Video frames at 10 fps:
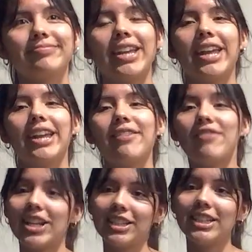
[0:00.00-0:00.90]
And
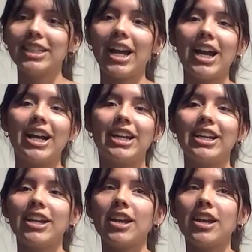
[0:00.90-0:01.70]
finally, I